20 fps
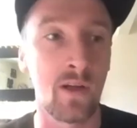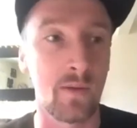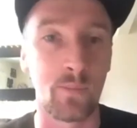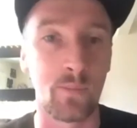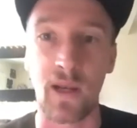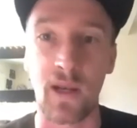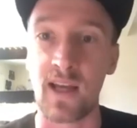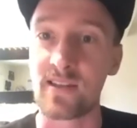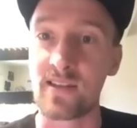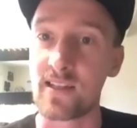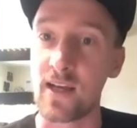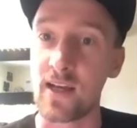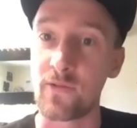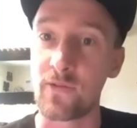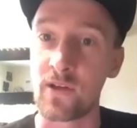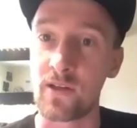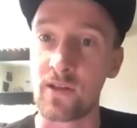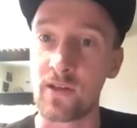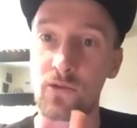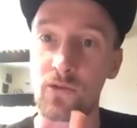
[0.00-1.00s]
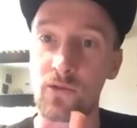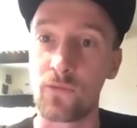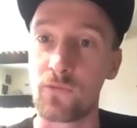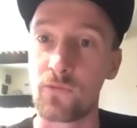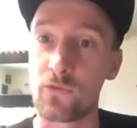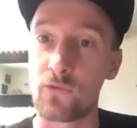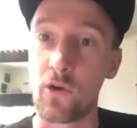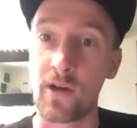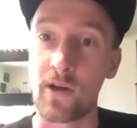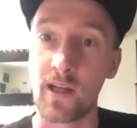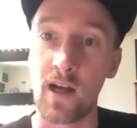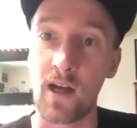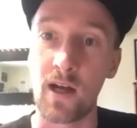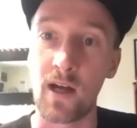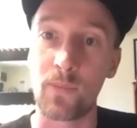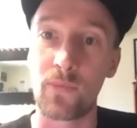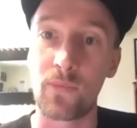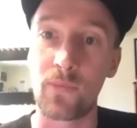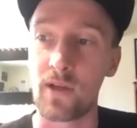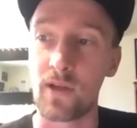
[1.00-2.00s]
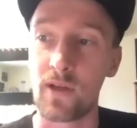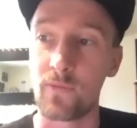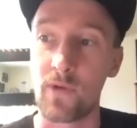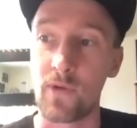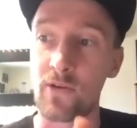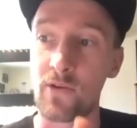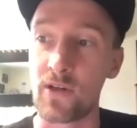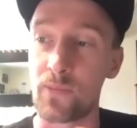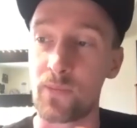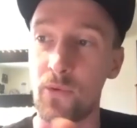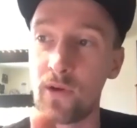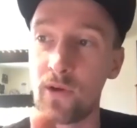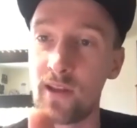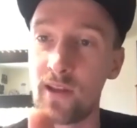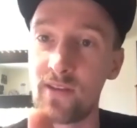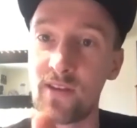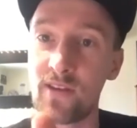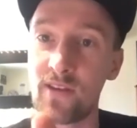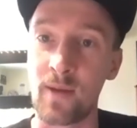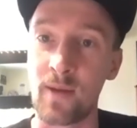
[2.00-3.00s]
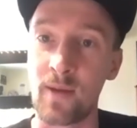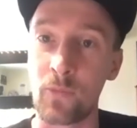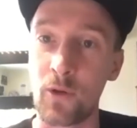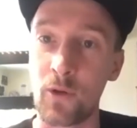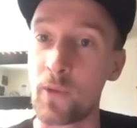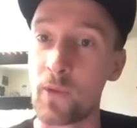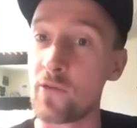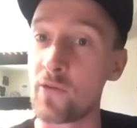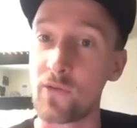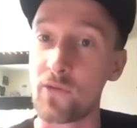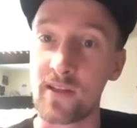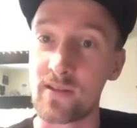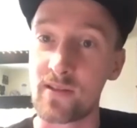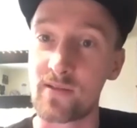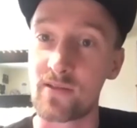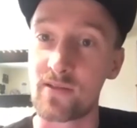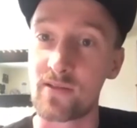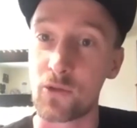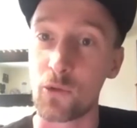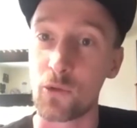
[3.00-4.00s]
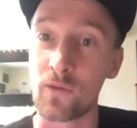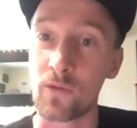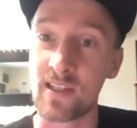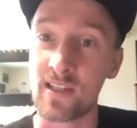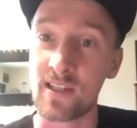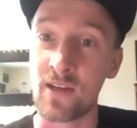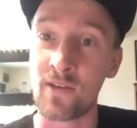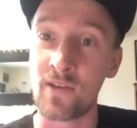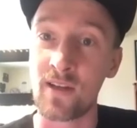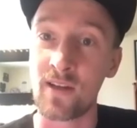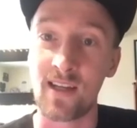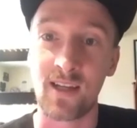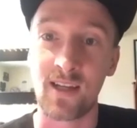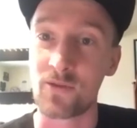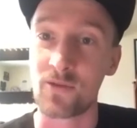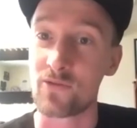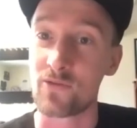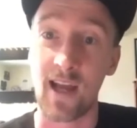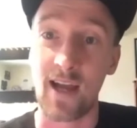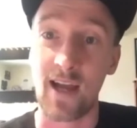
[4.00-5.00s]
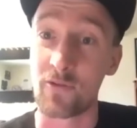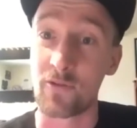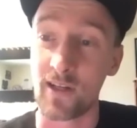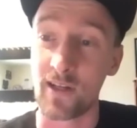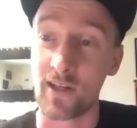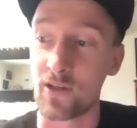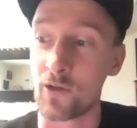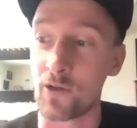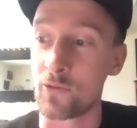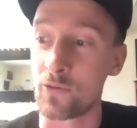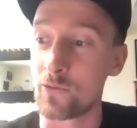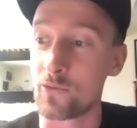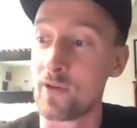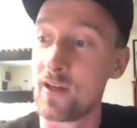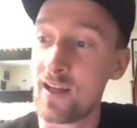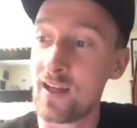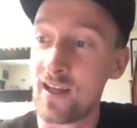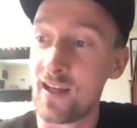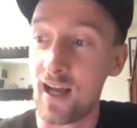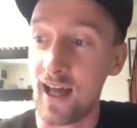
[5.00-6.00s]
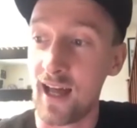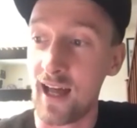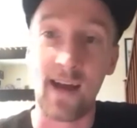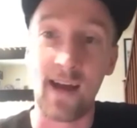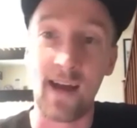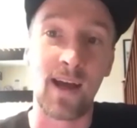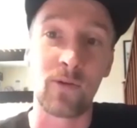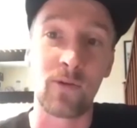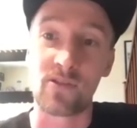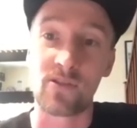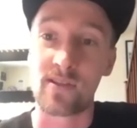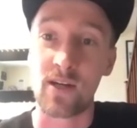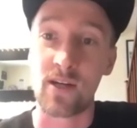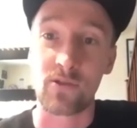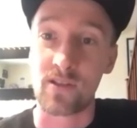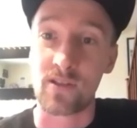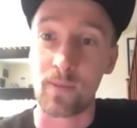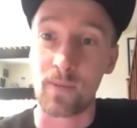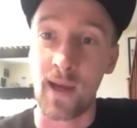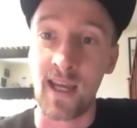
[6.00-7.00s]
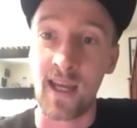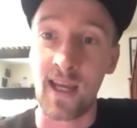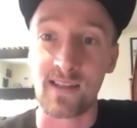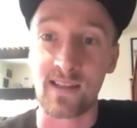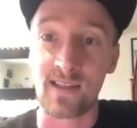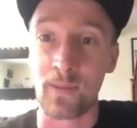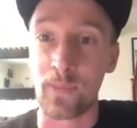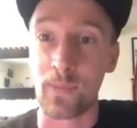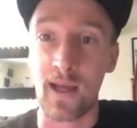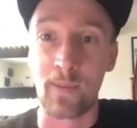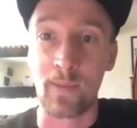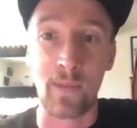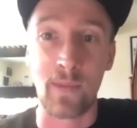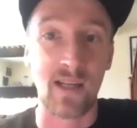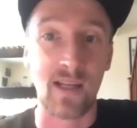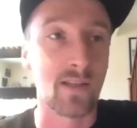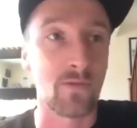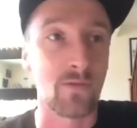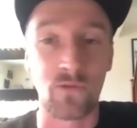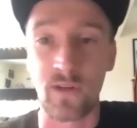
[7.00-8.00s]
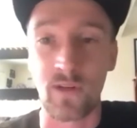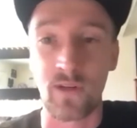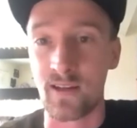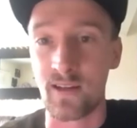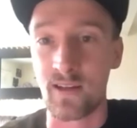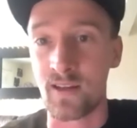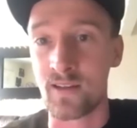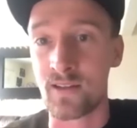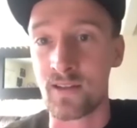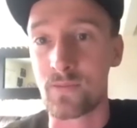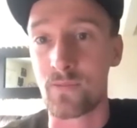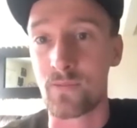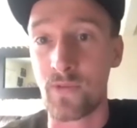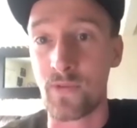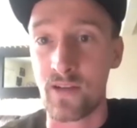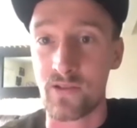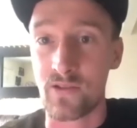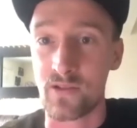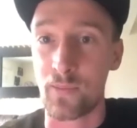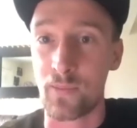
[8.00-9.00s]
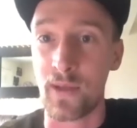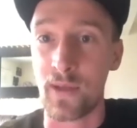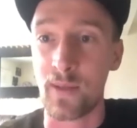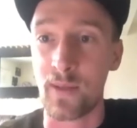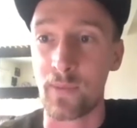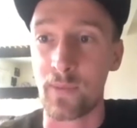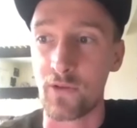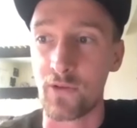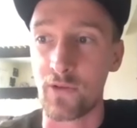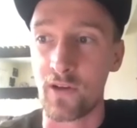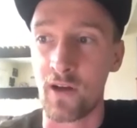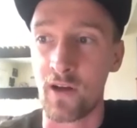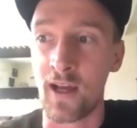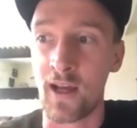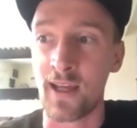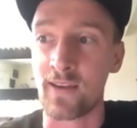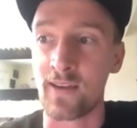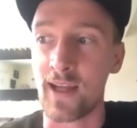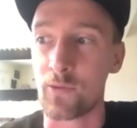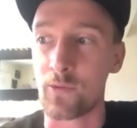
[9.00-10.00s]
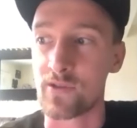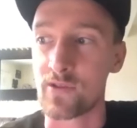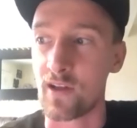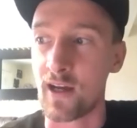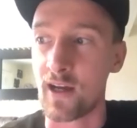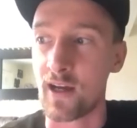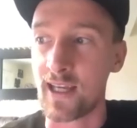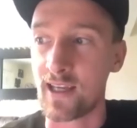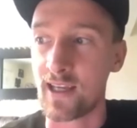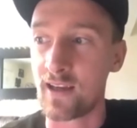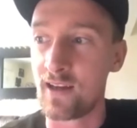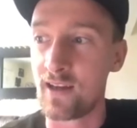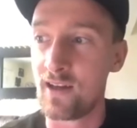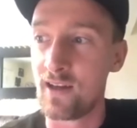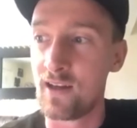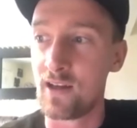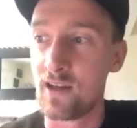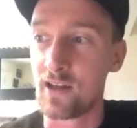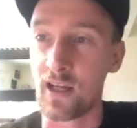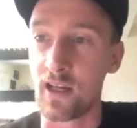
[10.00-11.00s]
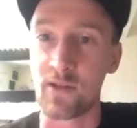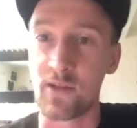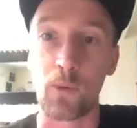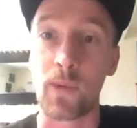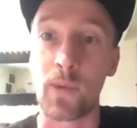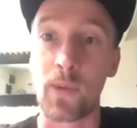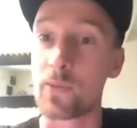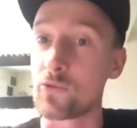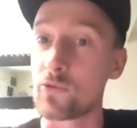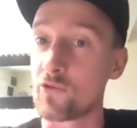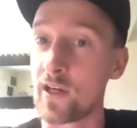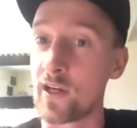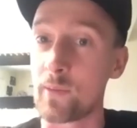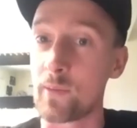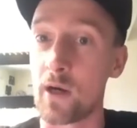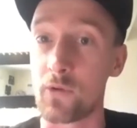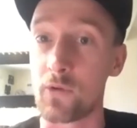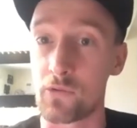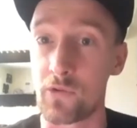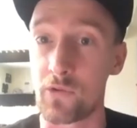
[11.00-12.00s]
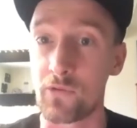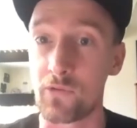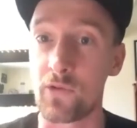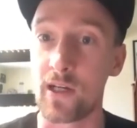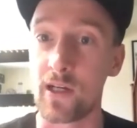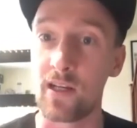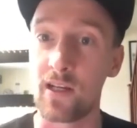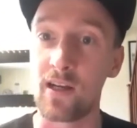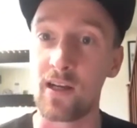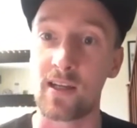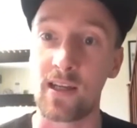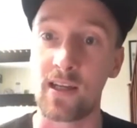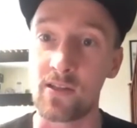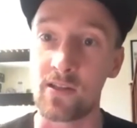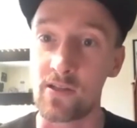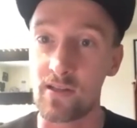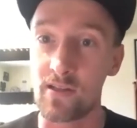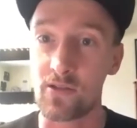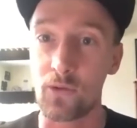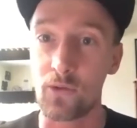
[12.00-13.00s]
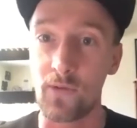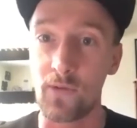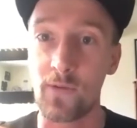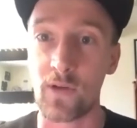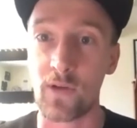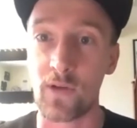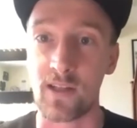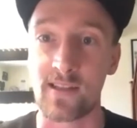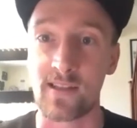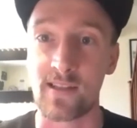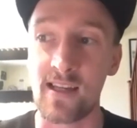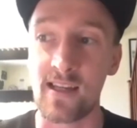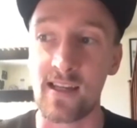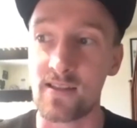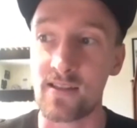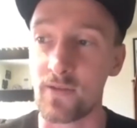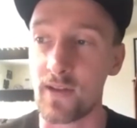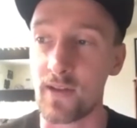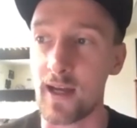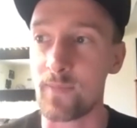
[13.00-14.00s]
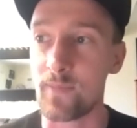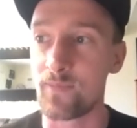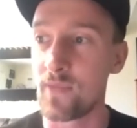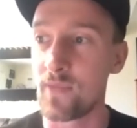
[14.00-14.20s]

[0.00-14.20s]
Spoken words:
played together sort of growing up at various points, and then we were both on this tour together, and it was really cool. And that was just amazing, playing massive arenas, thousands of people every night. And that was like, you know, it's what people dream of. I was really lucky just to sort of have like a taste of that.